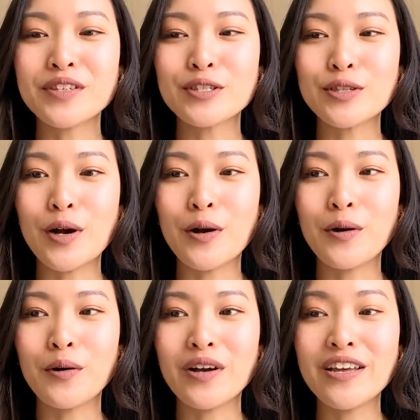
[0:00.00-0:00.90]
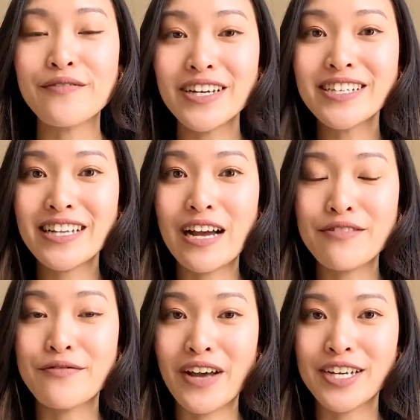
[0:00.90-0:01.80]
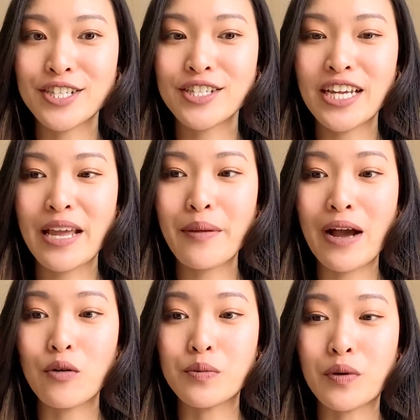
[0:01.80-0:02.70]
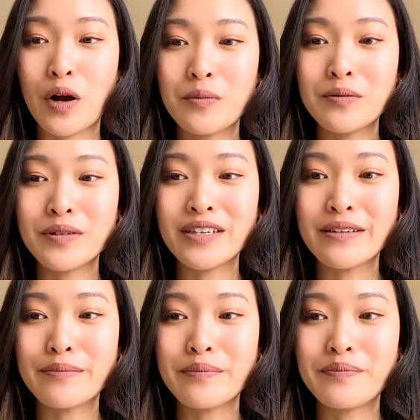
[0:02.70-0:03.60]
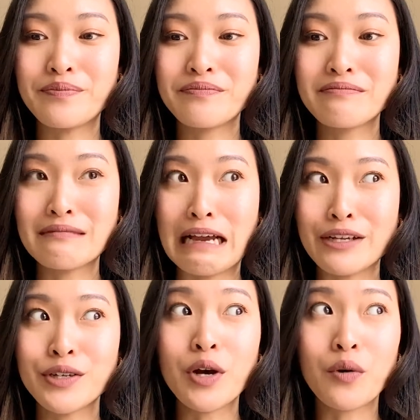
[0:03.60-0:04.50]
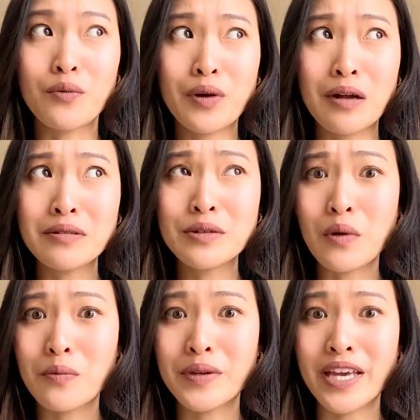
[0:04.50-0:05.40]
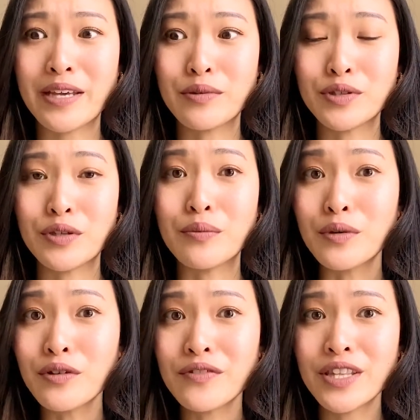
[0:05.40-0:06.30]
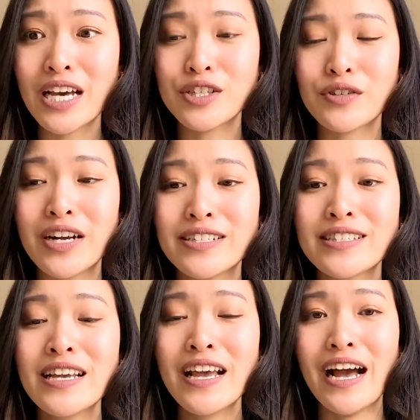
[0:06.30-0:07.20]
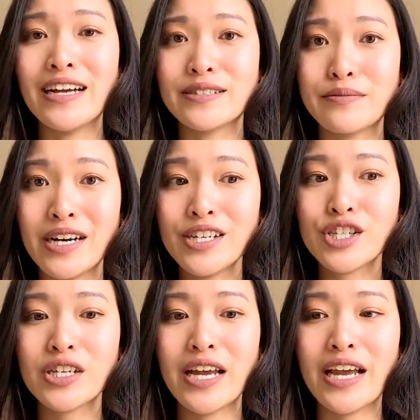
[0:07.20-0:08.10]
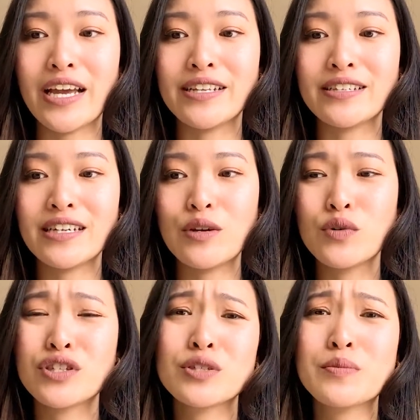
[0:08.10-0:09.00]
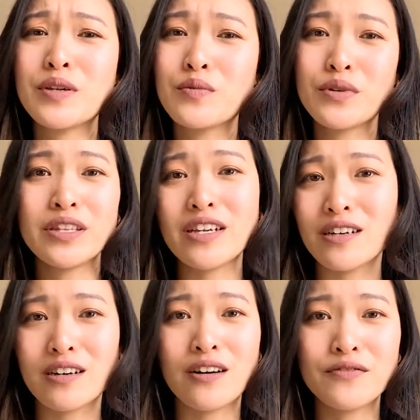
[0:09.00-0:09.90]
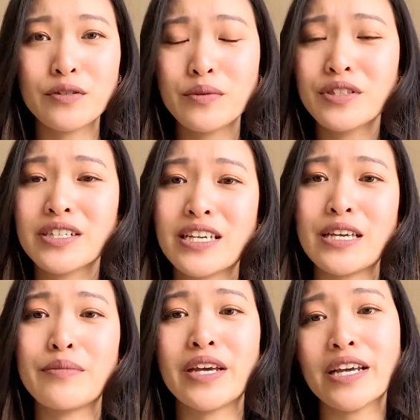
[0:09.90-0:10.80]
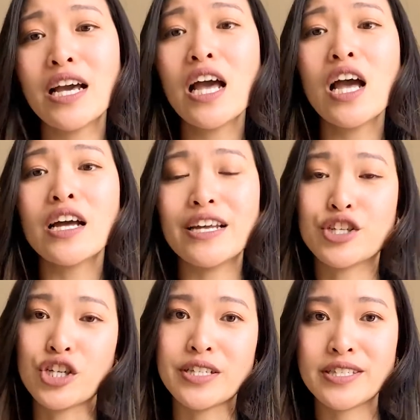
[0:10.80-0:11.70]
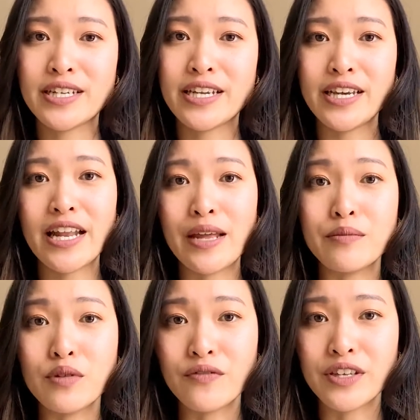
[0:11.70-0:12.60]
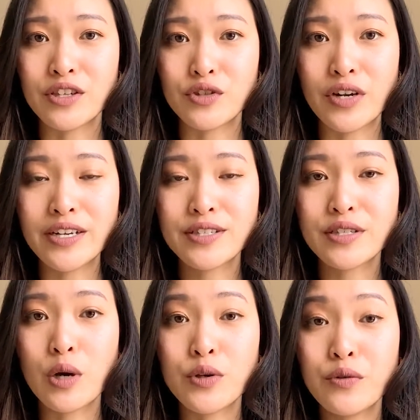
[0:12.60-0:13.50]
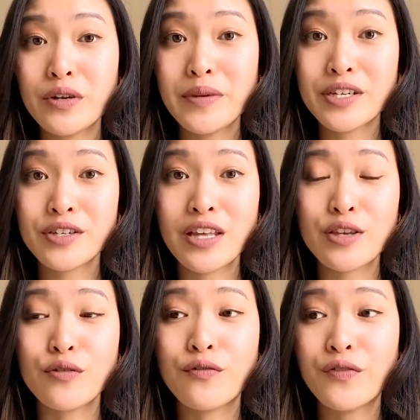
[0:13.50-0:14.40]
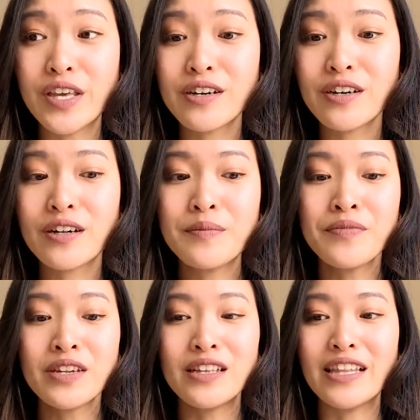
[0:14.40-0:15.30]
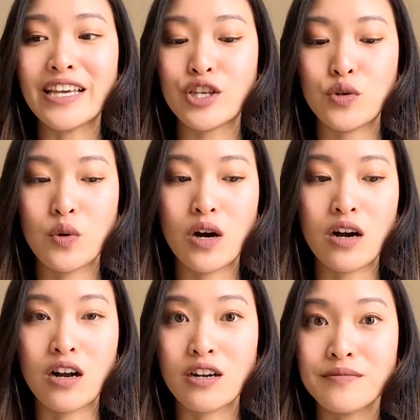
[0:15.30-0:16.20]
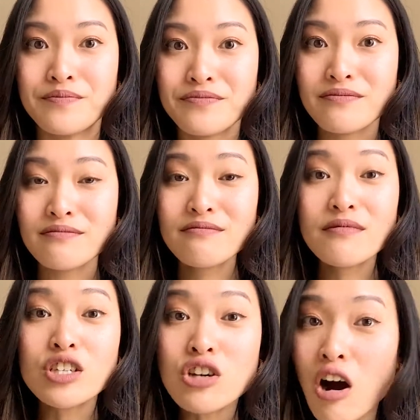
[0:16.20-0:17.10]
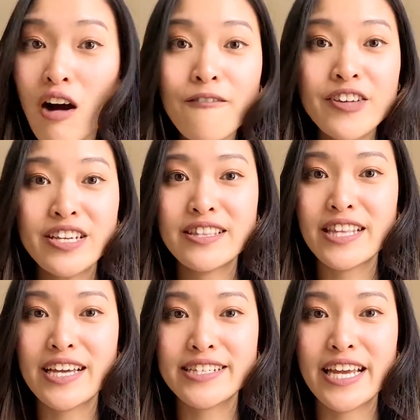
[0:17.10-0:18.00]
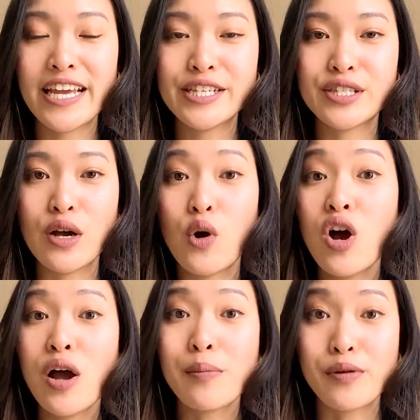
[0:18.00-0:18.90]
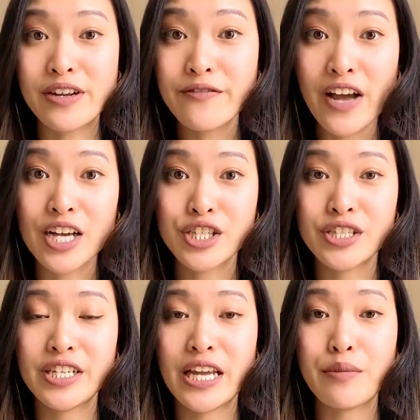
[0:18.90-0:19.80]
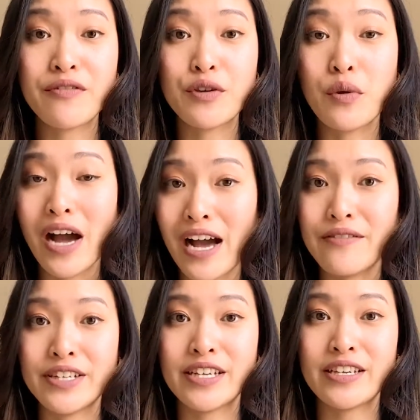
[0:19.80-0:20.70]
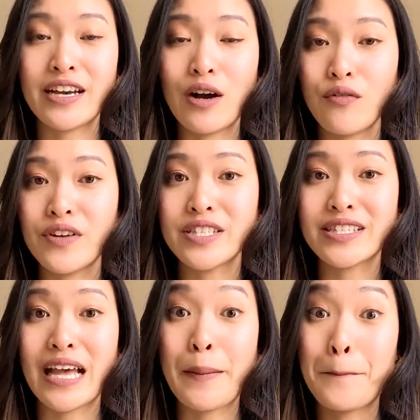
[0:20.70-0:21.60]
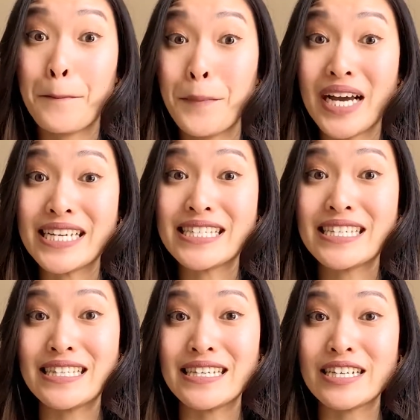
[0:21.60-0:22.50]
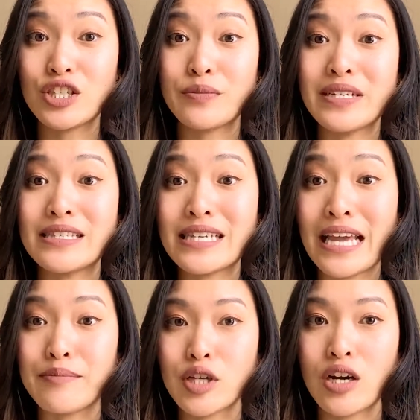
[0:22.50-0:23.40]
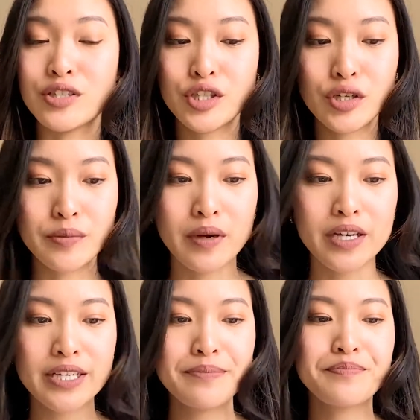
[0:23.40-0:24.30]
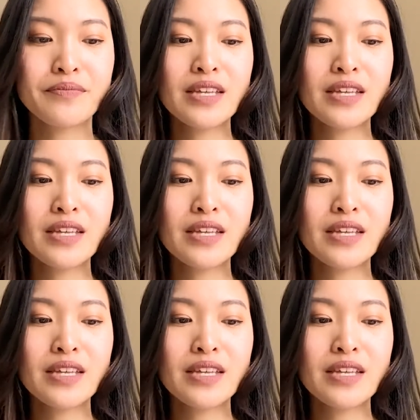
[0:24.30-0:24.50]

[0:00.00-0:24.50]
So if I didn't have the fashion tape, I would probably, I don't know, probably won't be able to move in that dress as much, and it would just be really uncomfortable to keep like adjusting it and moving the dress. So you want to make sure that you feel like you are confident that day. So bring fashion tape if you have any outfits that might need to be taped onto your body.